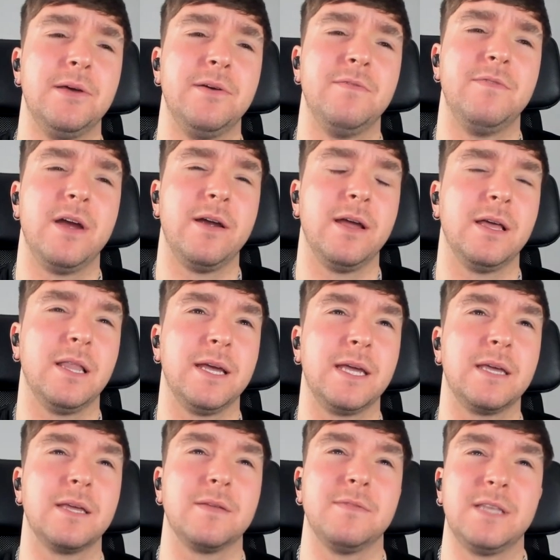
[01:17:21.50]
very
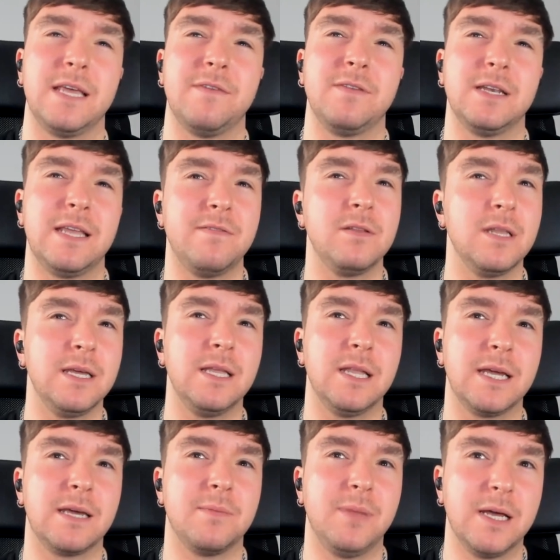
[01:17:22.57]
like def- definitely
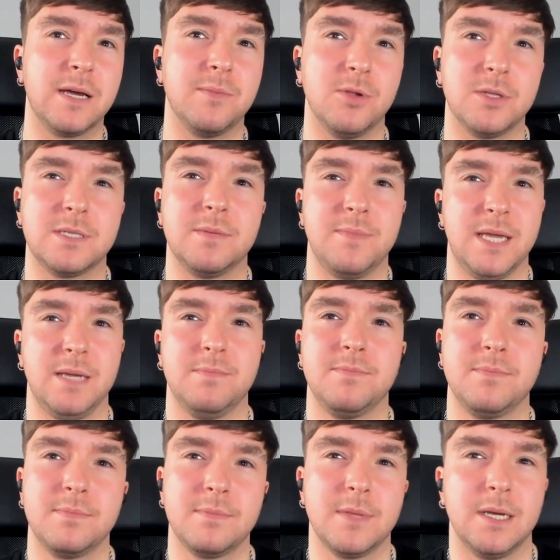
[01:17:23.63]
like applicable to me
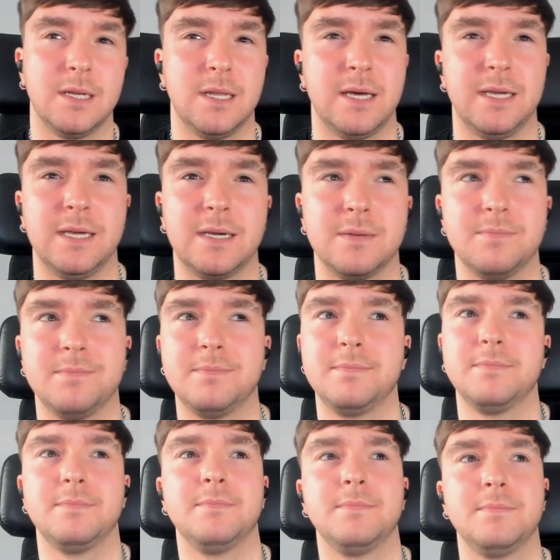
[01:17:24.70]
and like
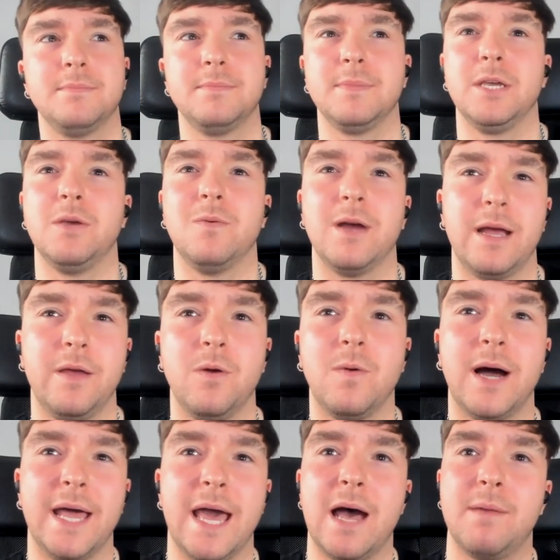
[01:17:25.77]
who I, who
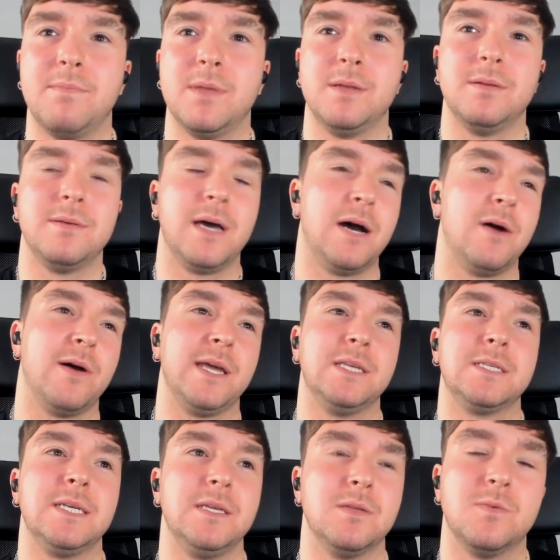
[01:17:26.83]
I am and how I
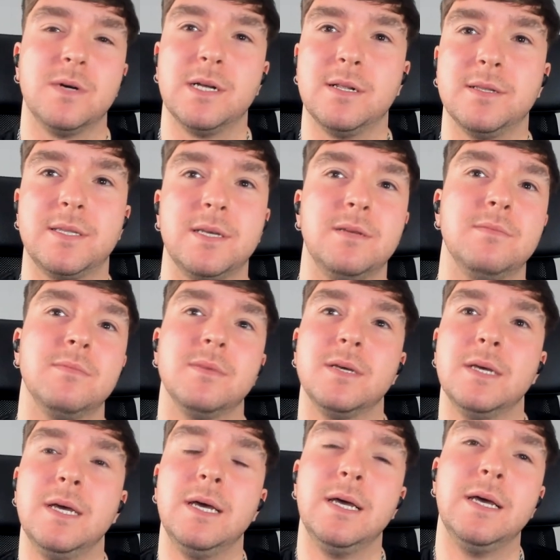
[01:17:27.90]
see the world and
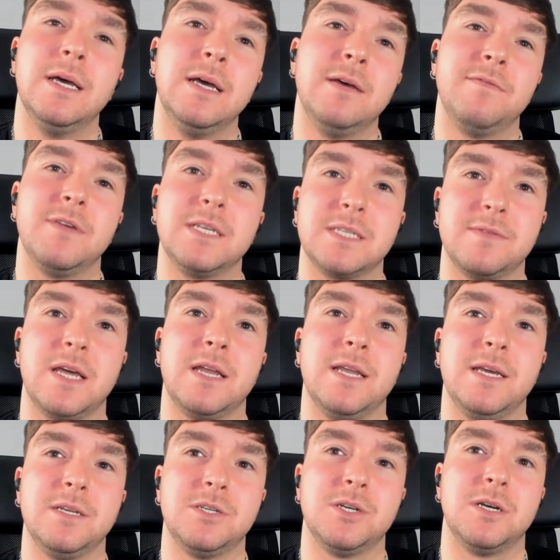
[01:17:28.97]
things of that
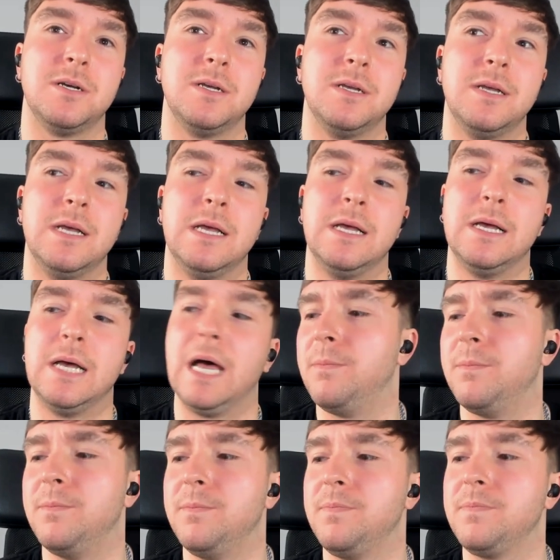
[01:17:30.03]
nature,
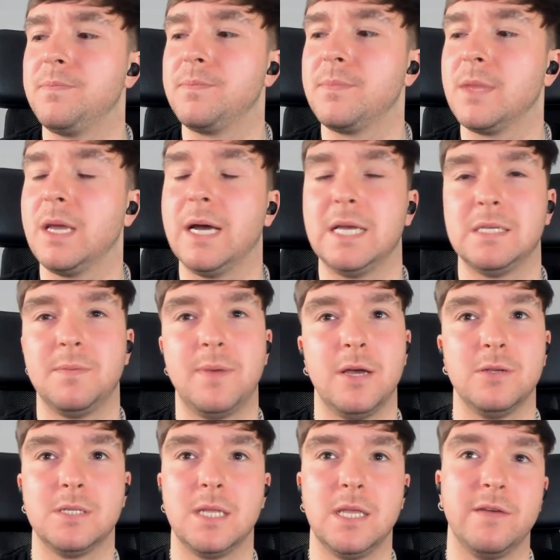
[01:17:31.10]
as
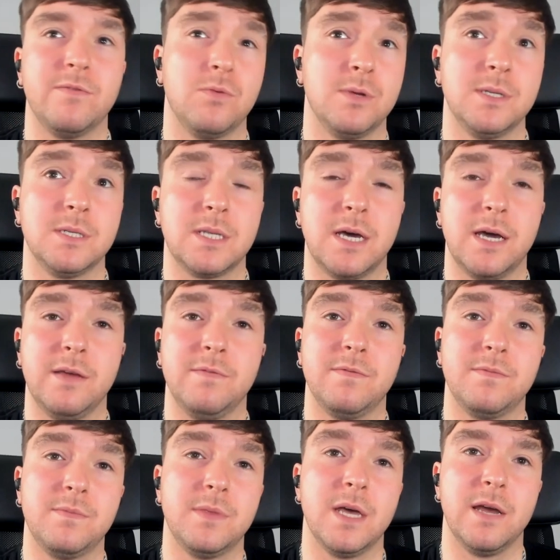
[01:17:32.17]
opposed to the other ones that
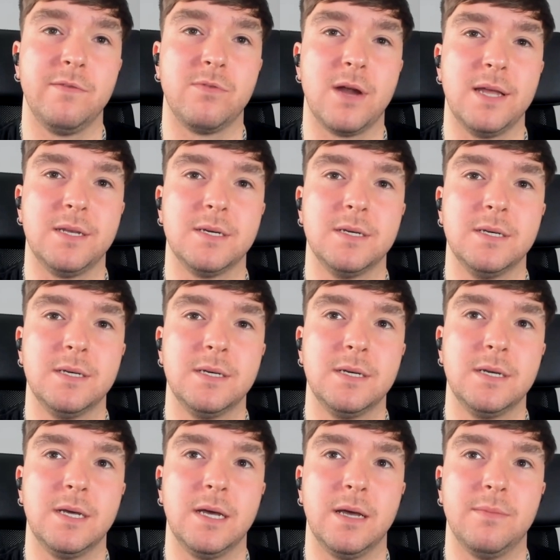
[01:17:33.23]
I've that I've read
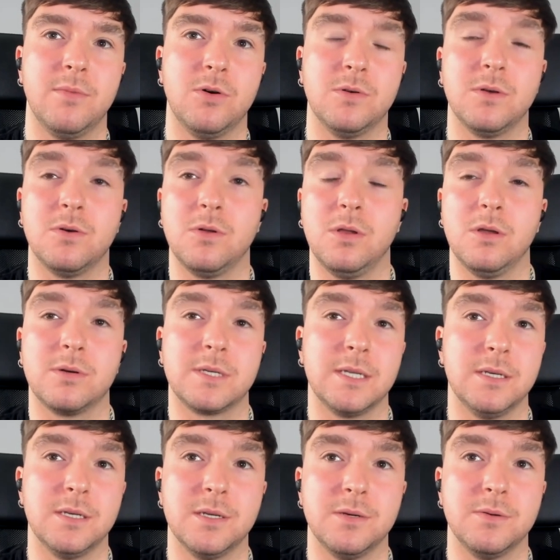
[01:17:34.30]
um, or, or looked
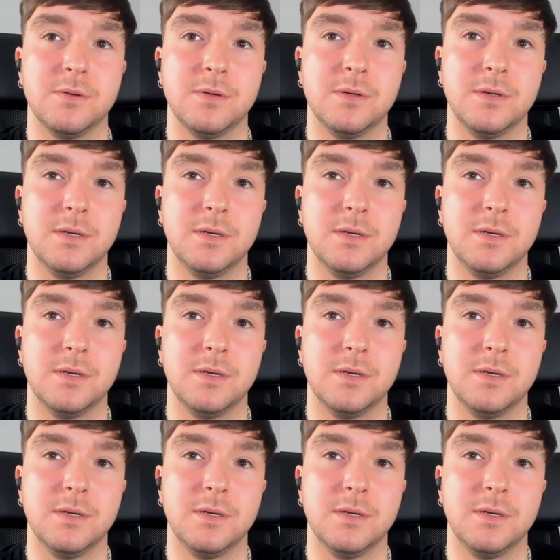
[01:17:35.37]
into.